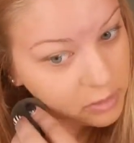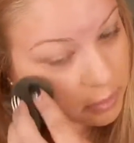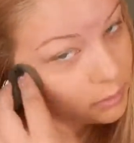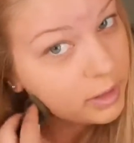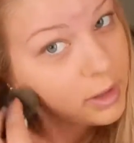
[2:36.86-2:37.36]

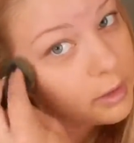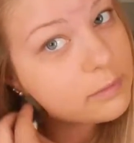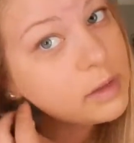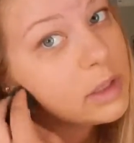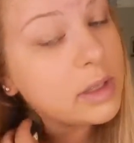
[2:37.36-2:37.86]
you're going to
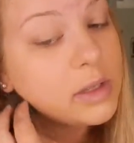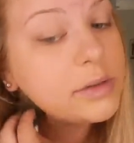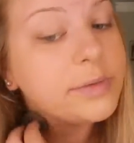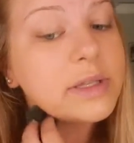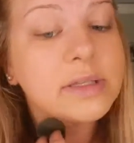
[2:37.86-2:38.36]
have
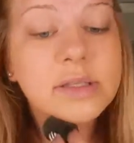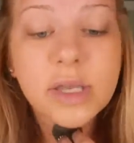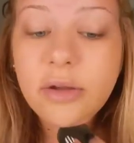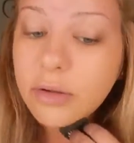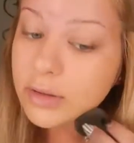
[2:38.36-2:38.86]
that
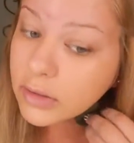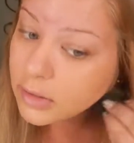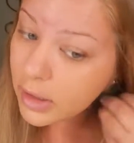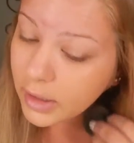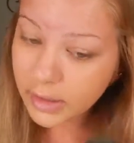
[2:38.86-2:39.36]
scary little
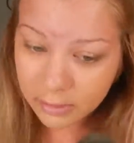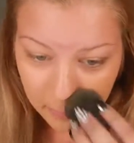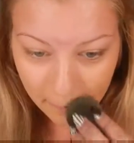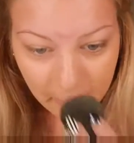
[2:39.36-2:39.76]
line